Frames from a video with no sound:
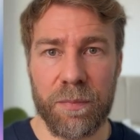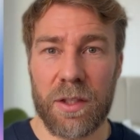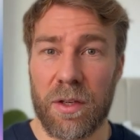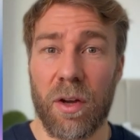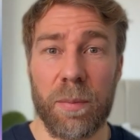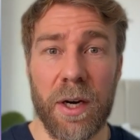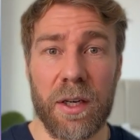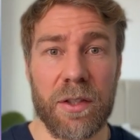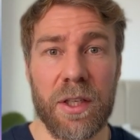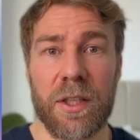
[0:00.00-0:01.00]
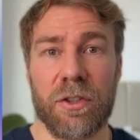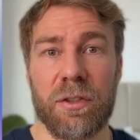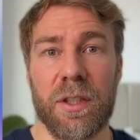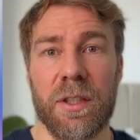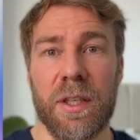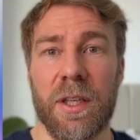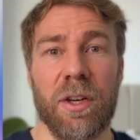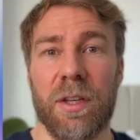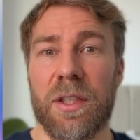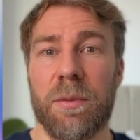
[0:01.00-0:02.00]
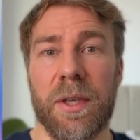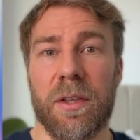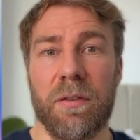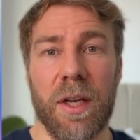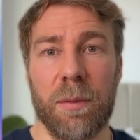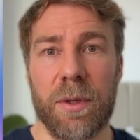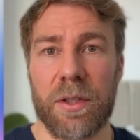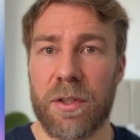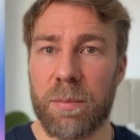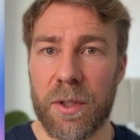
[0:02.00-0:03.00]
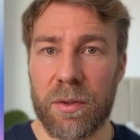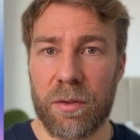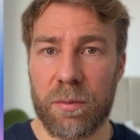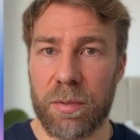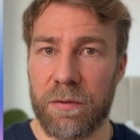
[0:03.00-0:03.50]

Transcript: There's low barrier to entry. You don't need to be a developer to build